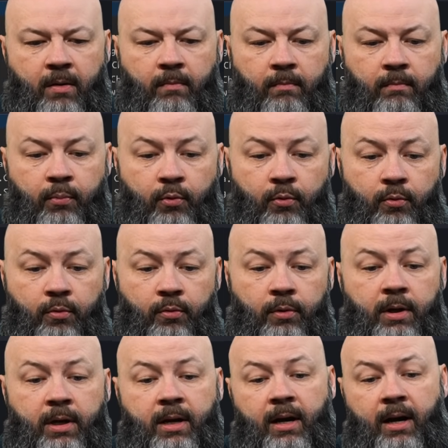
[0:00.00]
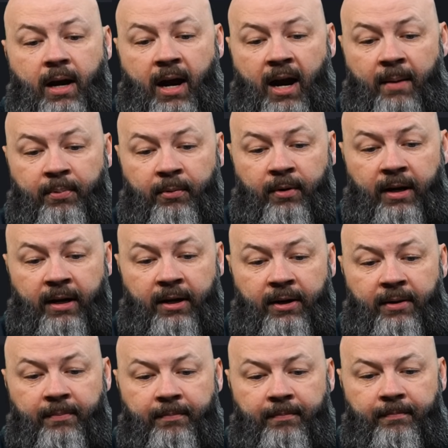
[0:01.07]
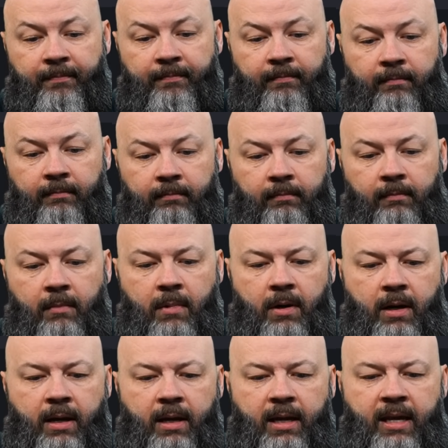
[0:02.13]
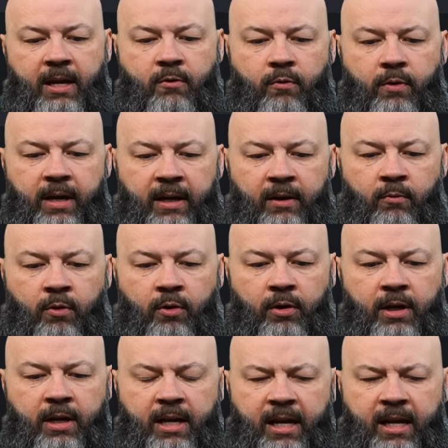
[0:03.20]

bool operator equal equal.